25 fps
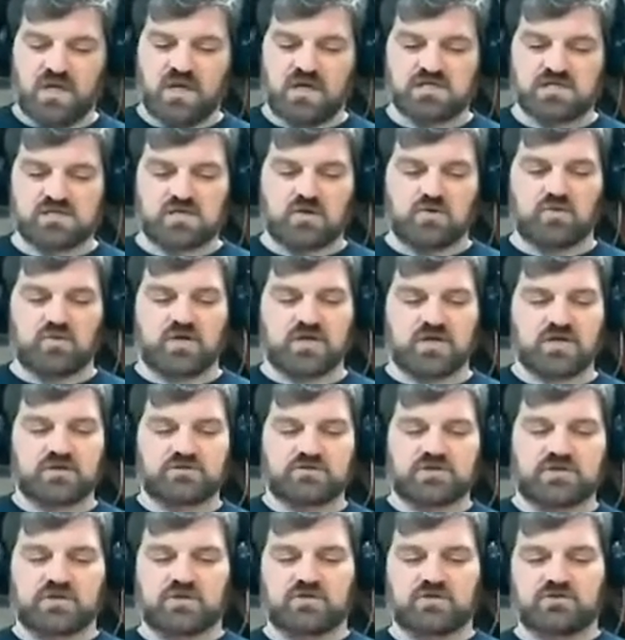So what you'll
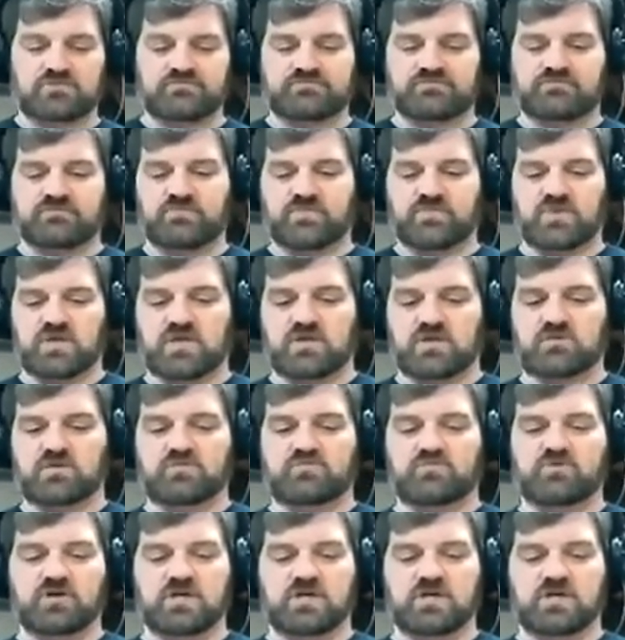do, you will put